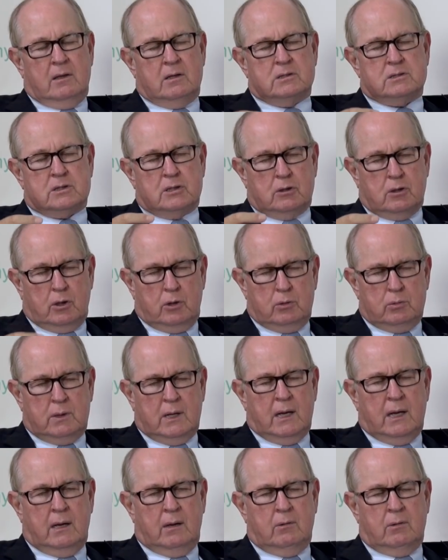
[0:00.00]
slow
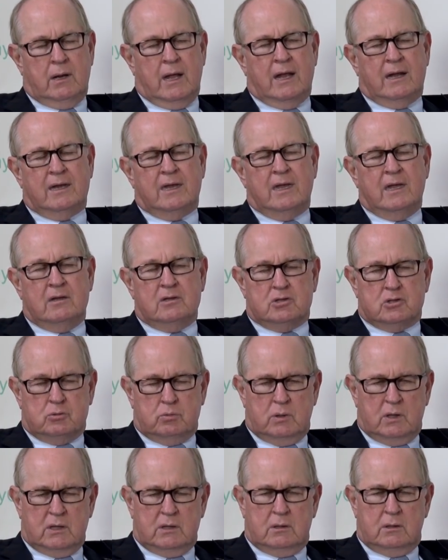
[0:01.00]
down and can
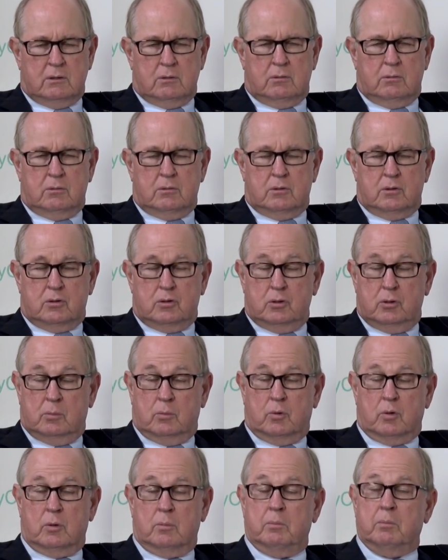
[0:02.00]
shrink the
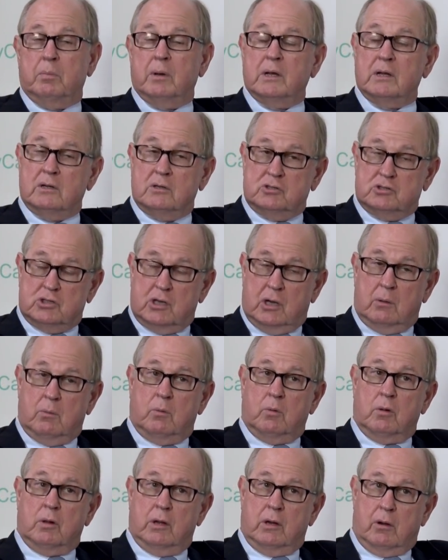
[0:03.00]
tumor, but
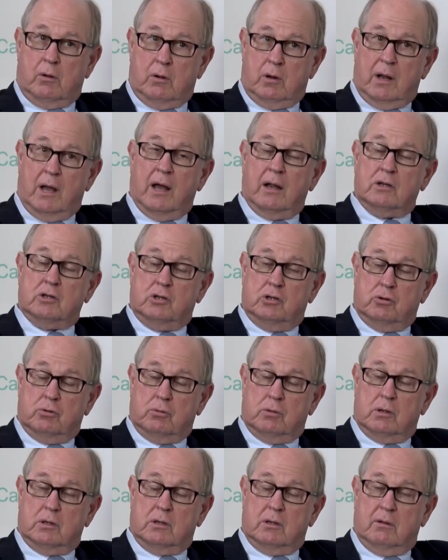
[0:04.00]
generally are not
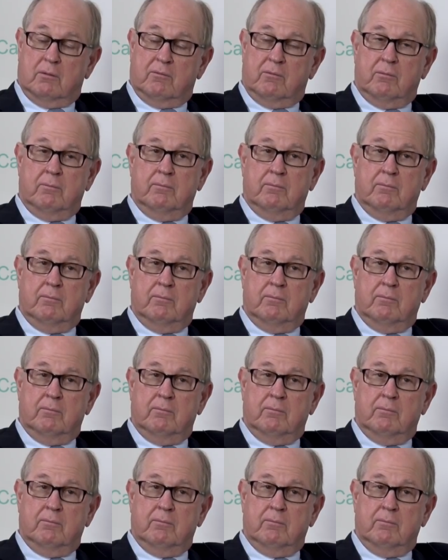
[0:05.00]
curative.